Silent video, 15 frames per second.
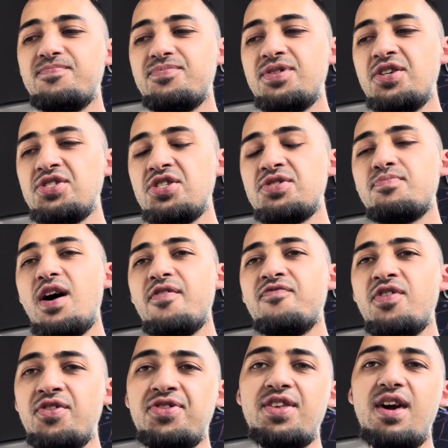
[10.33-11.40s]
This is my
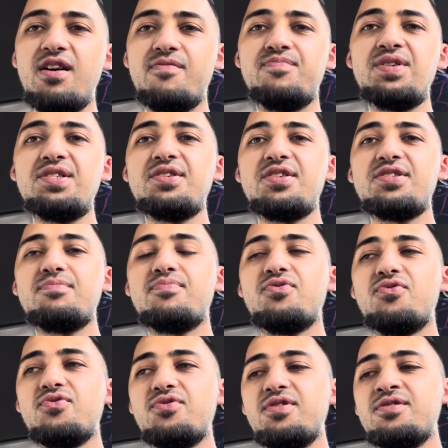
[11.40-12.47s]
5th day of being
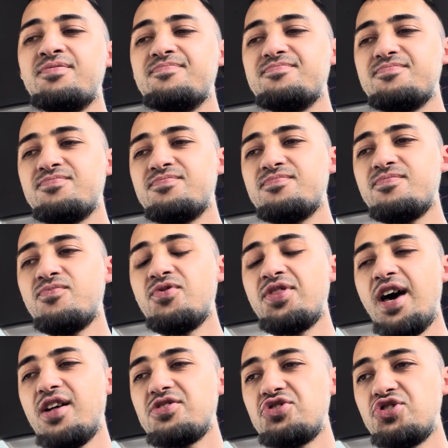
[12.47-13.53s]
unemployed
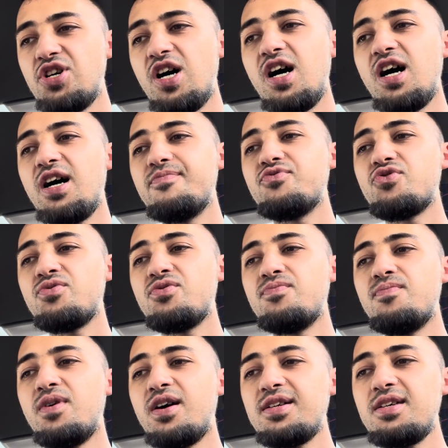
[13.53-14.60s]
without a job or
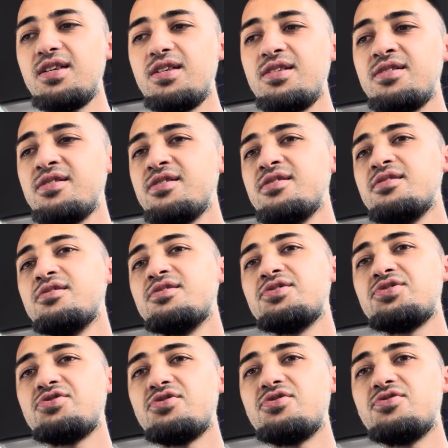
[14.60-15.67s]
money.
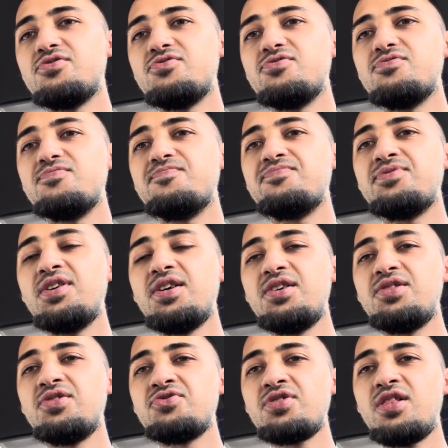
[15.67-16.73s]
So
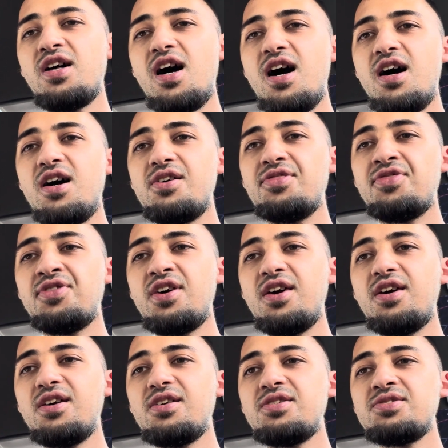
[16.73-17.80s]
there's a lot of
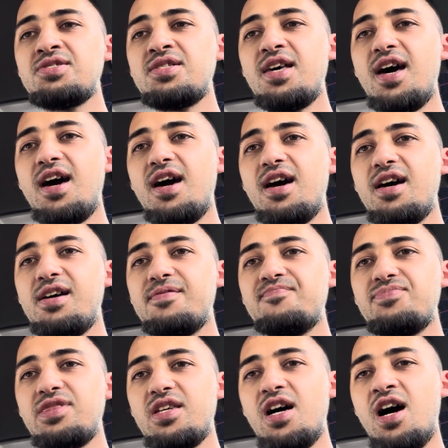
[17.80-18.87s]
things that
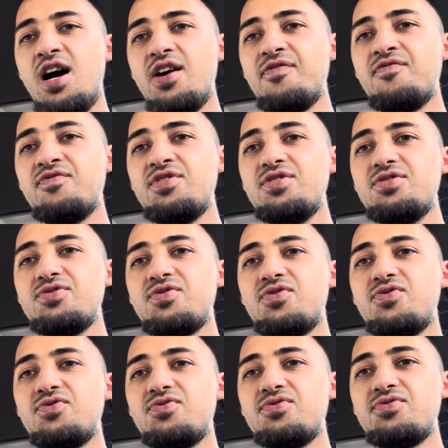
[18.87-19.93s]
I
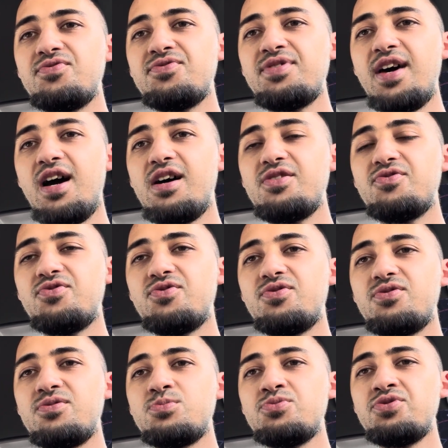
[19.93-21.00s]
feel that
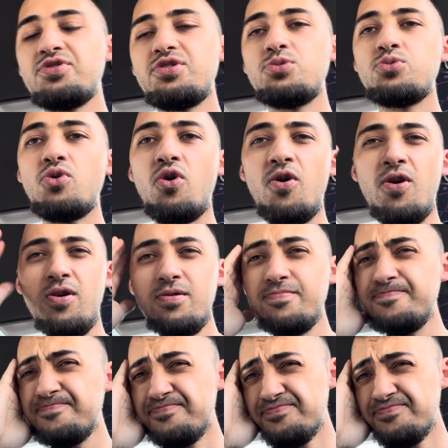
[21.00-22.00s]
are really wrong,